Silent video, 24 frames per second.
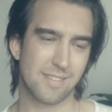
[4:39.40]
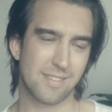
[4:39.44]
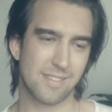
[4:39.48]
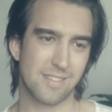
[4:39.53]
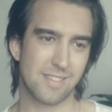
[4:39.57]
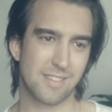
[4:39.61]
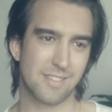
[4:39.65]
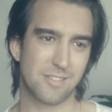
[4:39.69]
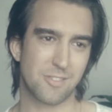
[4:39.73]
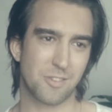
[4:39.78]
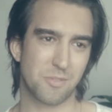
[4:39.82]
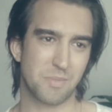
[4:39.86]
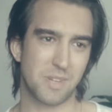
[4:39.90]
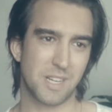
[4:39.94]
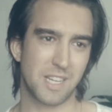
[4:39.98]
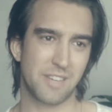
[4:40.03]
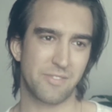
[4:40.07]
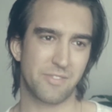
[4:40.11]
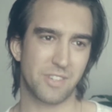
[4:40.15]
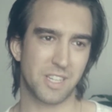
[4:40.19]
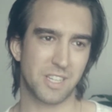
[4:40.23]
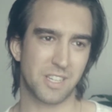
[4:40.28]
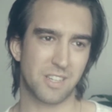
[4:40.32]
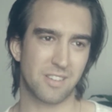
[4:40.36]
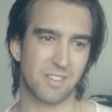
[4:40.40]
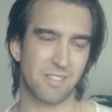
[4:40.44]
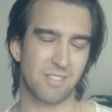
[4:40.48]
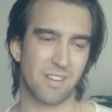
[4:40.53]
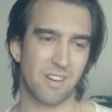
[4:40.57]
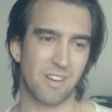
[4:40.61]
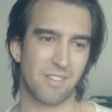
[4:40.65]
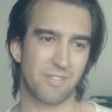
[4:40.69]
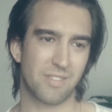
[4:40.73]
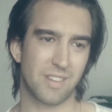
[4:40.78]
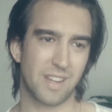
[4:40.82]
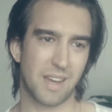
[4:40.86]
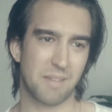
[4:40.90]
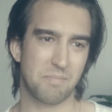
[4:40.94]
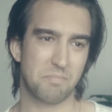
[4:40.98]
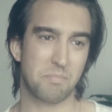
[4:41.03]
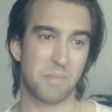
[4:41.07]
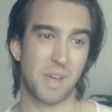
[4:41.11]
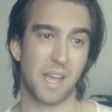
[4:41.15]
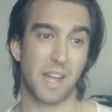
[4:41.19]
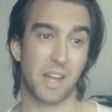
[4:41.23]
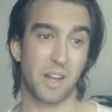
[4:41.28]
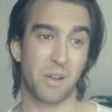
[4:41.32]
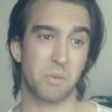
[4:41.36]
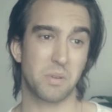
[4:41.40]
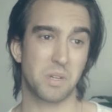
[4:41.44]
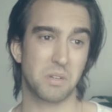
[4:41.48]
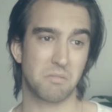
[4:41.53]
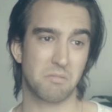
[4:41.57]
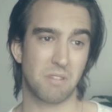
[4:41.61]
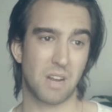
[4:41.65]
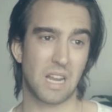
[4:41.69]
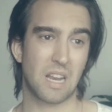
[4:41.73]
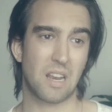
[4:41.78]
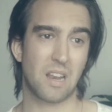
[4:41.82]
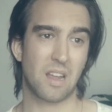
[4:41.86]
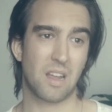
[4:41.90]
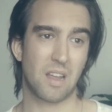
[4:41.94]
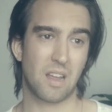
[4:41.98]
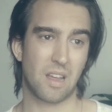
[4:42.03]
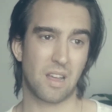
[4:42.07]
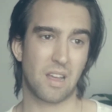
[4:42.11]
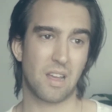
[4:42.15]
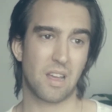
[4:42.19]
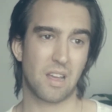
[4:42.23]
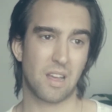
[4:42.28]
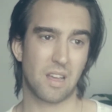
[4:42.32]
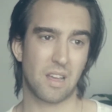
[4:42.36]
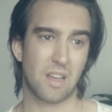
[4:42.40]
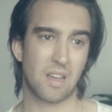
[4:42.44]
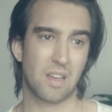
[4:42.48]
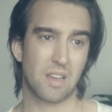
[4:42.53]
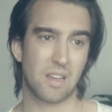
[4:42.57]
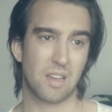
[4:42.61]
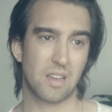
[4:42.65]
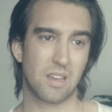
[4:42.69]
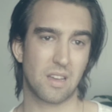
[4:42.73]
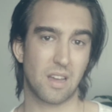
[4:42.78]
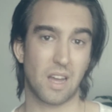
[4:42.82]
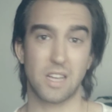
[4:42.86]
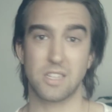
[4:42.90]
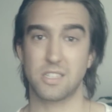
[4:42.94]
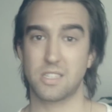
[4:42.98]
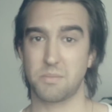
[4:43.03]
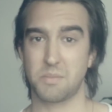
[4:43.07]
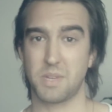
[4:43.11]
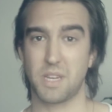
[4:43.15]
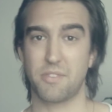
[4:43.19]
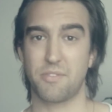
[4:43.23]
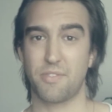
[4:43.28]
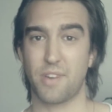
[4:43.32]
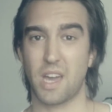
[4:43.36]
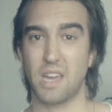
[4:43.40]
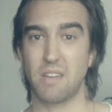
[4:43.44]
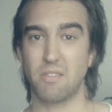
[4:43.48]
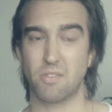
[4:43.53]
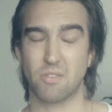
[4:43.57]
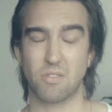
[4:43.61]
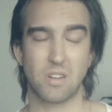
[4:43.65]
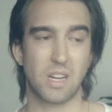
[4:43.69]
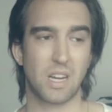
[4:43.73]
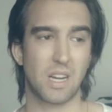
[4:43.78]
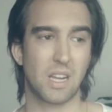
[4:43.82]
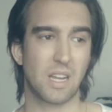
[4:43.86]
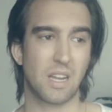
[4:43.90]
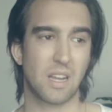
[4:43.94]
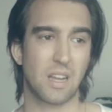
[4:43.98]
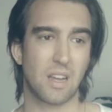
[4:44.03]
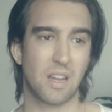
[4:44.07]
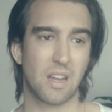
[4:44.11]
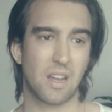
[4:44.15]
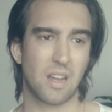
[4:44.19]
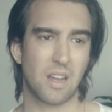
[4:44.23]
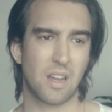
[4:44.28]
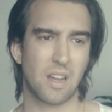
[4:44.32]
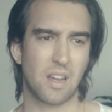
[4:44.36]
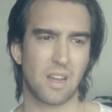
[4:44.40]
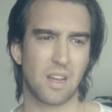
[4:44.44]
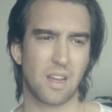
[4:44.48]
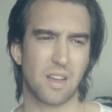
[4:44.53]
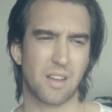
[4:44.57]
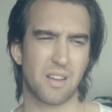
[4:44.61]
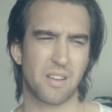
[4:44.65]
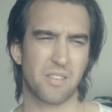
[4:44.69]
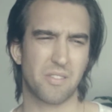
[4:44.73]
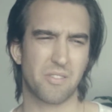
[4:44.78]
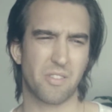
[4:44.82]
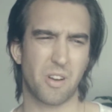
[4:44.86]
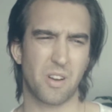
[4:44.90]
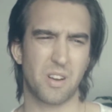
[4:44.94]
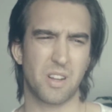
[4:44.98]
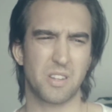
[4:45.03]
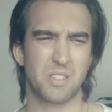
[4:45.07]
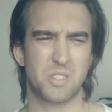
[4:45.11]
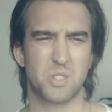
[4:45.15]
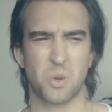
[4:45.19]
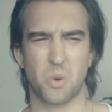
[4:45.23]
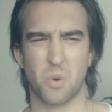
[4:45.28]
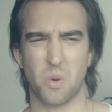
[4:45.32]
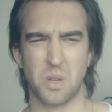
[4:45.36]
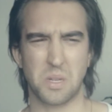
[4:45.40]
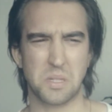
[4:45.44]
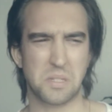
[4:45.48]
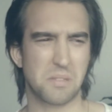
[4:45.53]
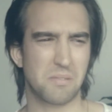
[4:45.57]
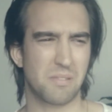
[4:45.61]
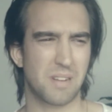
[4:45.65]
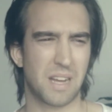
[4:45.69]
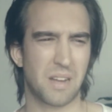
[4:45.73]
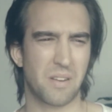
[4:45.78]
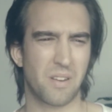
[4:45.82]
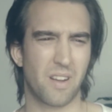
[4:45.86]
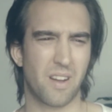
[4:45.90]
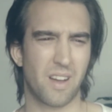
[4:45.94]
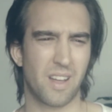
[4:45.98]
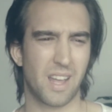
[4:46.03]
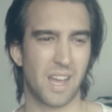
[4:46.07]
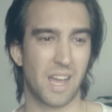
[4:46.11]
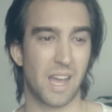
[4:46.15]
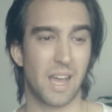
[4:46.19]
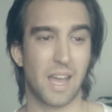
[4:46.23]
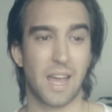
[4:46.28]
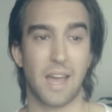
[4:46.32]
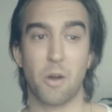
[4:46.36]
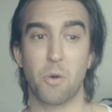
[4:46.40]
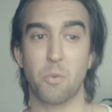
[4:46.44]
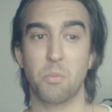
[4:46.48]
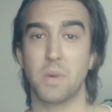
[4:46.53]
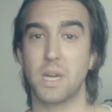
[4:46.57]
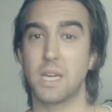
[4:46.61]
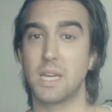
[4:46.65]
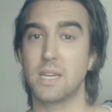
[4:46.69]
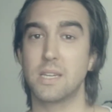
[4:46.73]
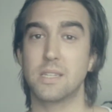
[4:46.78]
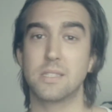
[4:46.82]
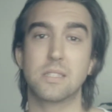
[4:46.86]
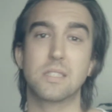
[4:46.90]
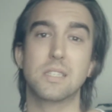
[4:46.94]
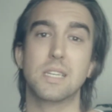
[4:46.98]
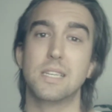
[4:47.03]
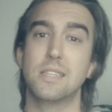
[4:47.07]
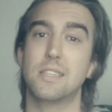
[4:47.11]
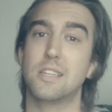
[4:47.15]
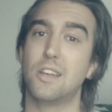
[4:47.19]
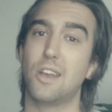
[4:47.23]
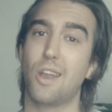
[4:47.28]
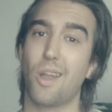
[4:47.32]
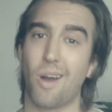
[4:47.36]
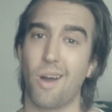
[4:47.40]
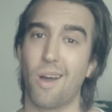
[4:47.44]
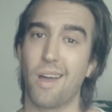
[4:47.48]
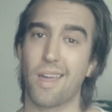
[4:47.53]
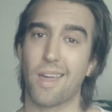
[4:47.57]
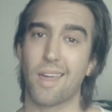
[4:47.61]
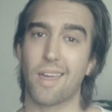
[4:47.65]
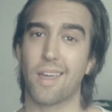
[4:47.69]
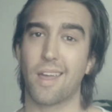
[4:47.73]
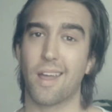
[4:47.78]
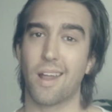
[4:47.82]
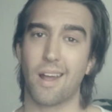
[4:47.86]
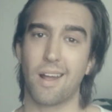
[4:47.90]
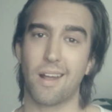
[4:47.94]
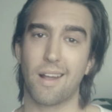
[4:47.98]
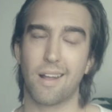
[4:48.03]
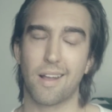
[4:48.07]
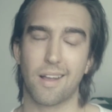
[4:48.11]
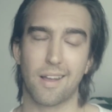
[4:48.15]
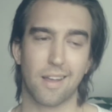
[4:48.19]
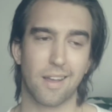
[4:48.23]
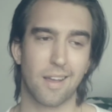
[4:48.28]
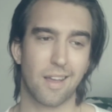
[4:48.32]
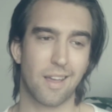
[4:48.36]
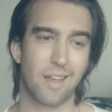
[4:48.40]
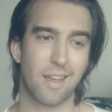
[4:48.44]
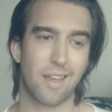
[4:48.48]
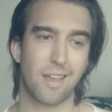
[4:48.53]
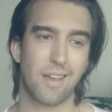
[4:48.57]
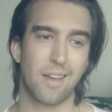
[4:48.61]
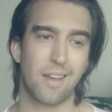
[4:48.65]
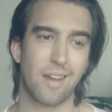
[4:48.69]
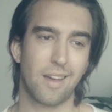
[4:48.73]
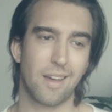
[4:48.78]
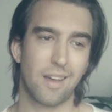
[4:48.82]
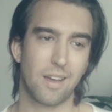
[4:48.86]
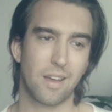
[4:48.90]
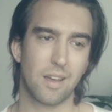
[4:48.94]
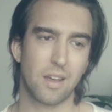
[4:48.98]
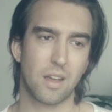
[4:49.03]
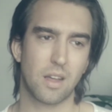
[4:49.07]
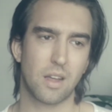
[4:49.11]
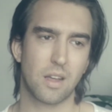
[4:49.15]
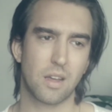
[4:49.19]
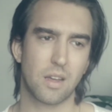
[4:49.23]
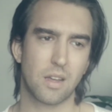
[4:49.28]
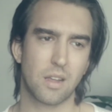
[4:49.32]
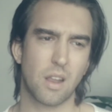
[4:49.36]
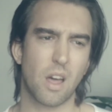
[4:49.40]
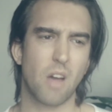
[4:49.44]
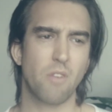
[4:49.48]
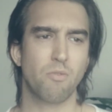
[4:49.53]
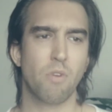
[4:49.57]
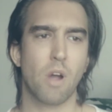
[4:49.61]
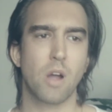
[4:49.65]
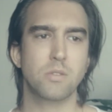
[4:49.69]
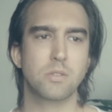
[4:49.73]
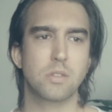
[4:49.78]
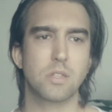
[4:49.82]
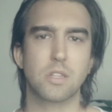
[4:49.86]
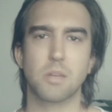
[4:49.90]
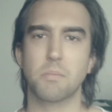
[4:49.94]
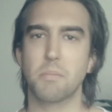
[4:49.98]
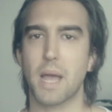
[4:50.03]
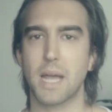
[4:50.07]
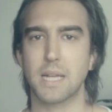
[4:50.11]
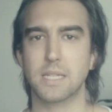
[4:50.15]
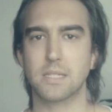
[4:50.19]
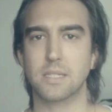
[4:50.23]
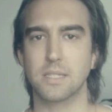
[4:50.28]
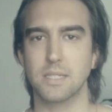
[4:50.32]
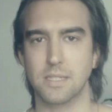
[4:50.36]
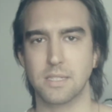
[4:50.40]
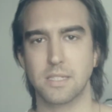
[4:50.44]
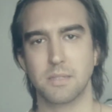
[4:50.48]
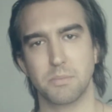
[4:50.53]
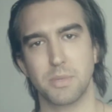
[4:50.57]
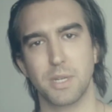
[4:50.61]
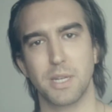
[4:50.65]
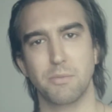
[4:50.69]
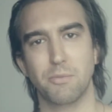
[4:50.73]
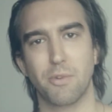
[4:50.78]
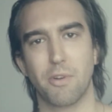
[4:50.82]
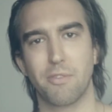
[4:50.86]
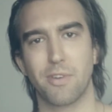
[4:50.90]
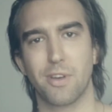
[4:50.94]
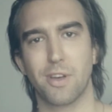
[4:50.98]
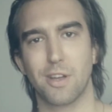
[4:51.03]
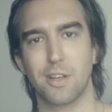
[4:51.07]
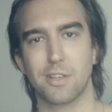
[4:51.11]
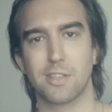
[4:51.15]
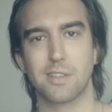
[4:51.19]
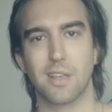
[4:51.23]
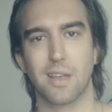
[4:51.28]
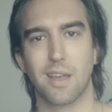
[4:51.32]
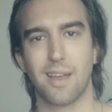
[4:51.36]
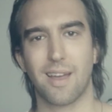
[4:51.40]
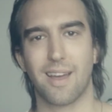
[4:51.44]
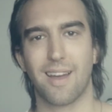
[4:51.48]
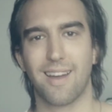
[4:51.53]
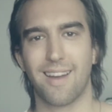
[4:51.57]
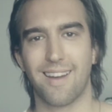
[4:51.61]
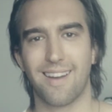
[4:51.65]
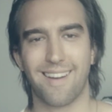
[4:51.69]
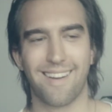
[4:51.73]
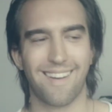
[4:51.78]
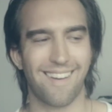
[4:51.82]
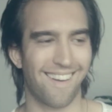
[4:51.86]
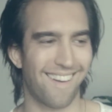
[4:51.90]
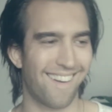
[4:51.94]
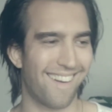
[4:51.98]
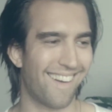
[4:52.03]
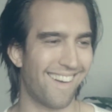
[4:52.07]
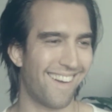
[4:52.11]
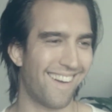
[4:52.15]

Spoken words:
I stopped believing in God after that penguin rang. No, she did me a favour really. Throwing her toys around like that. Helped me see the light, you know. Like Road to Damascus, but in reverse. But,